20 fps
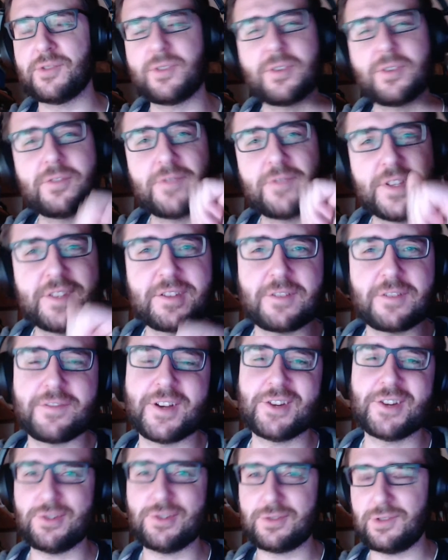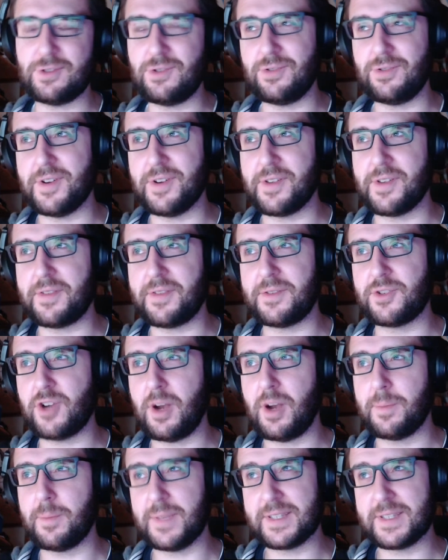convince the function to do their job.